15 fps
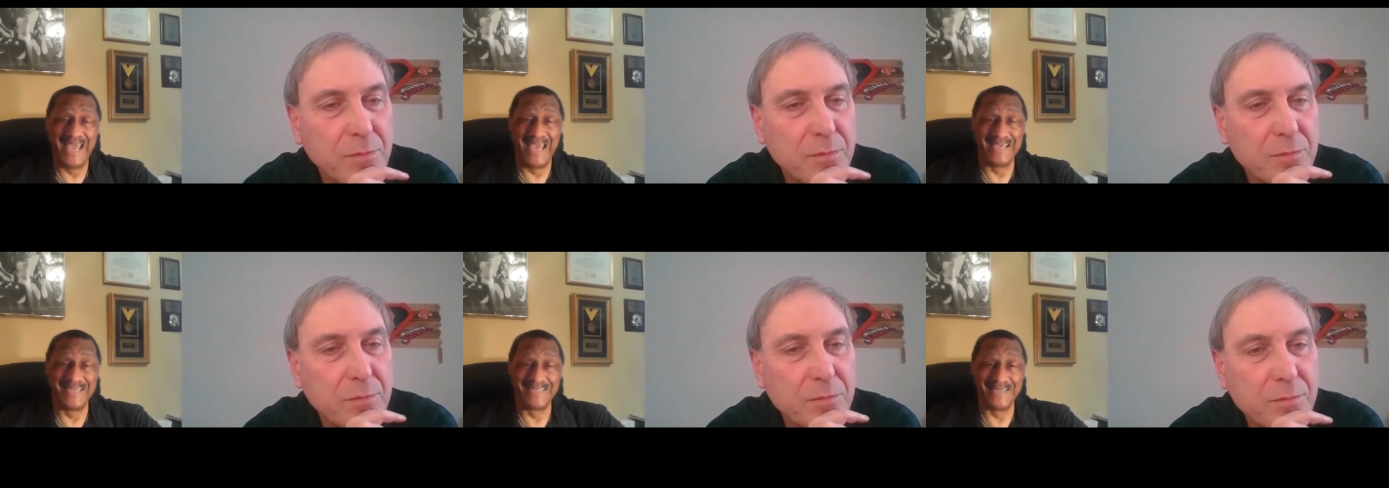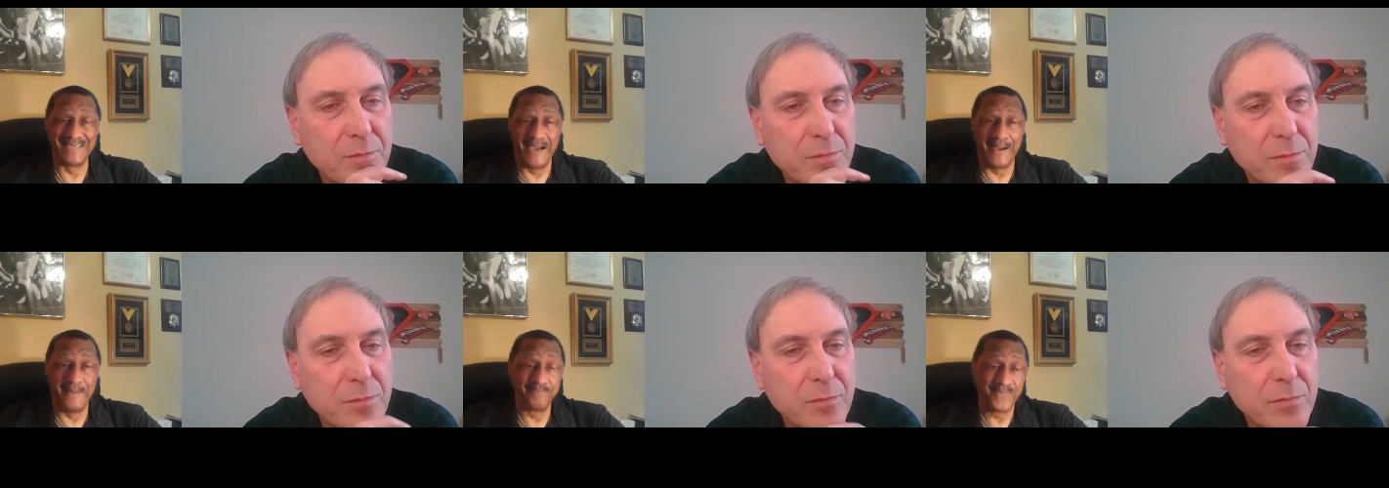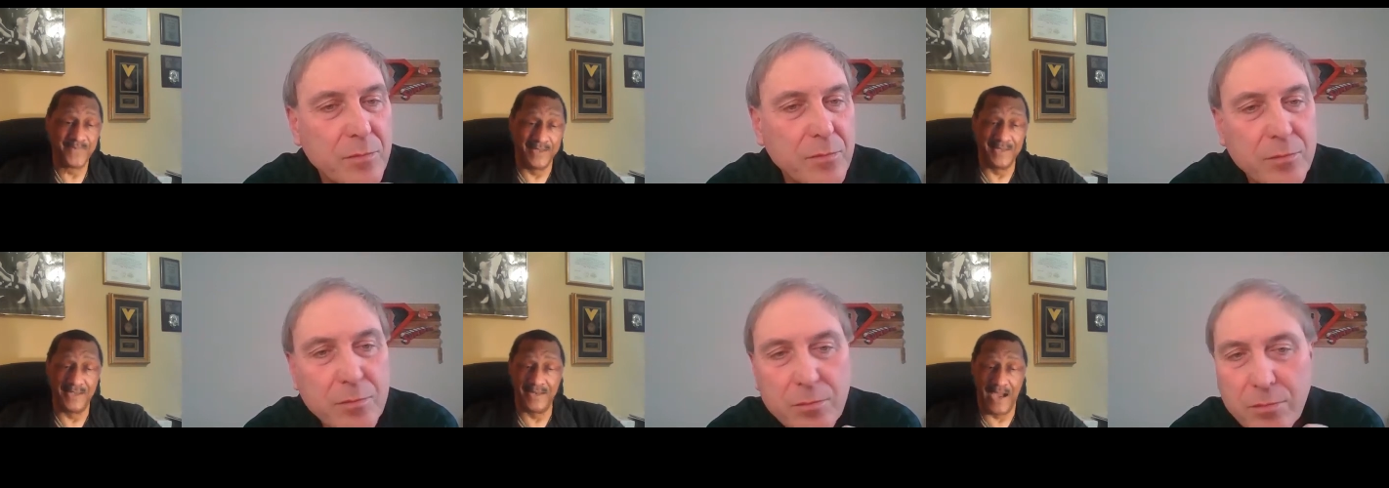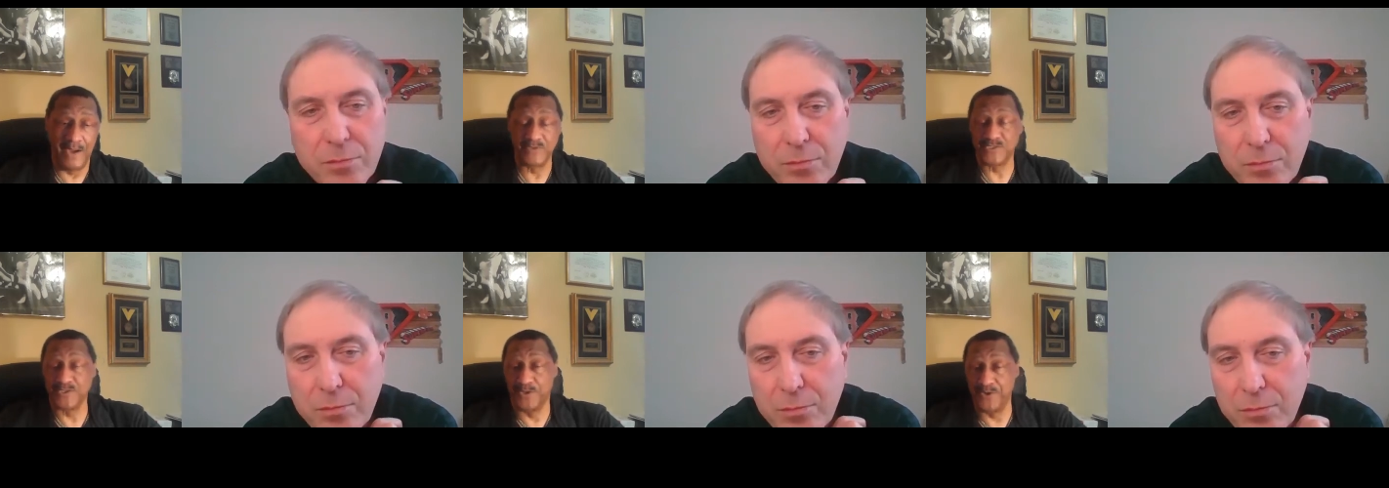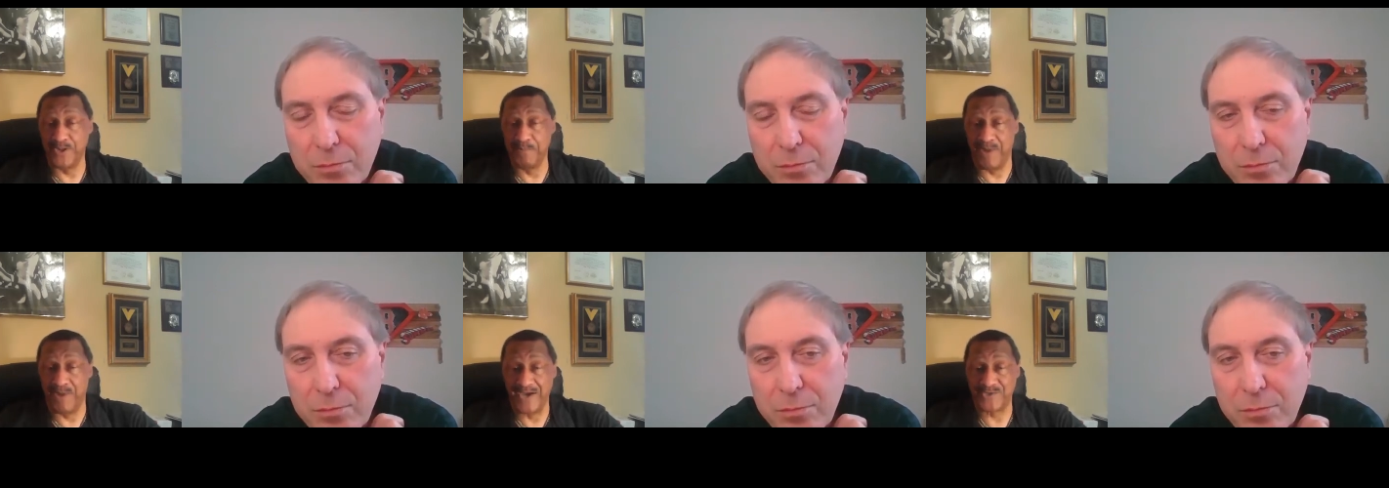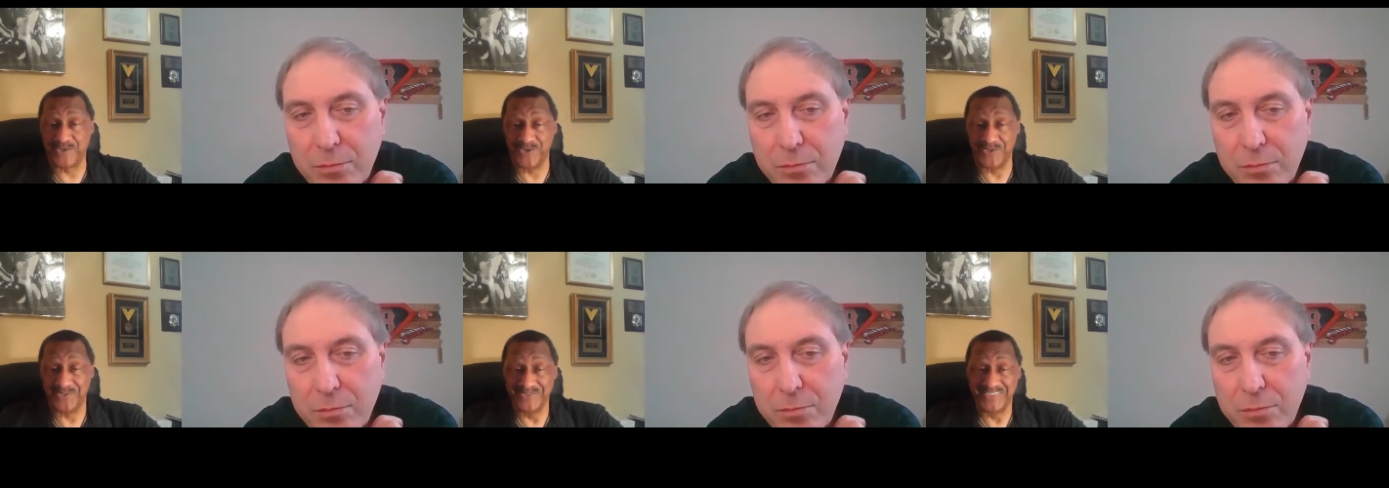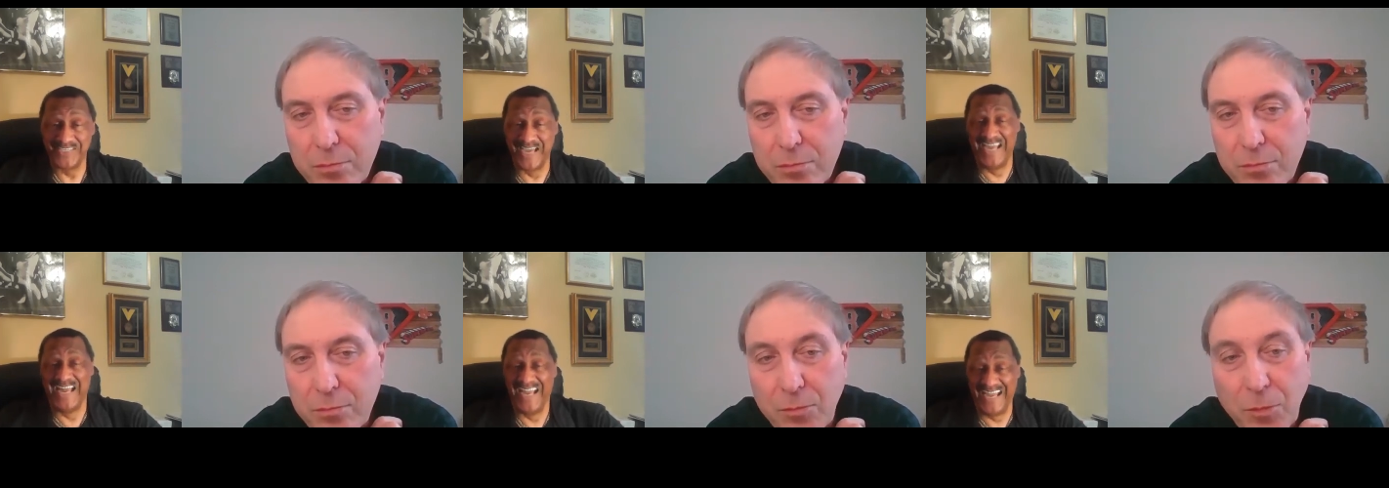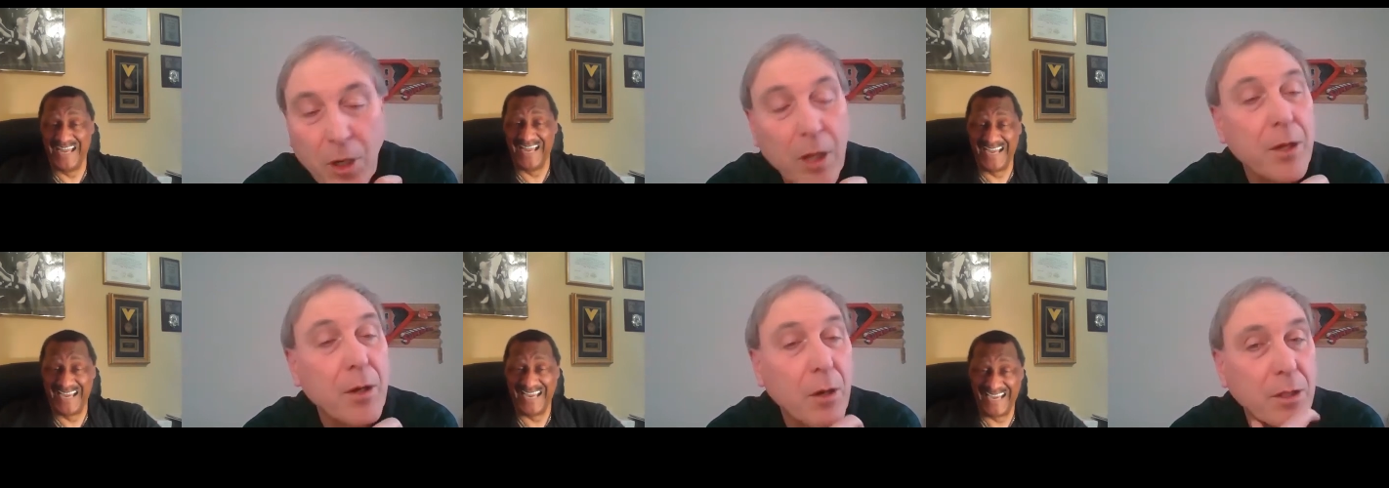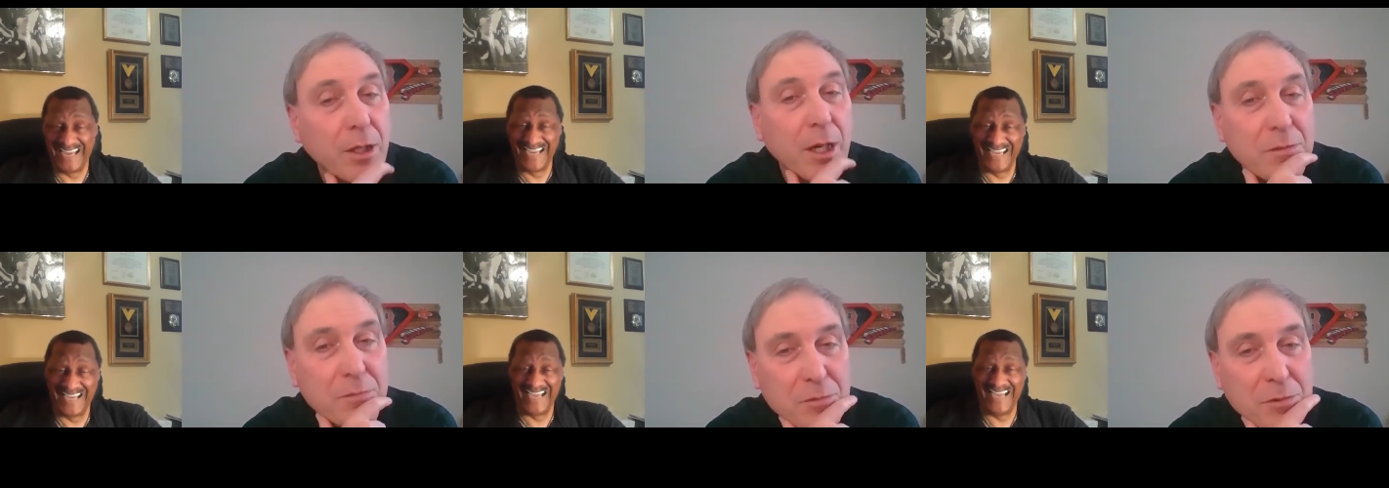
Speaker 1: and uh, and then I was the only boxer. okay.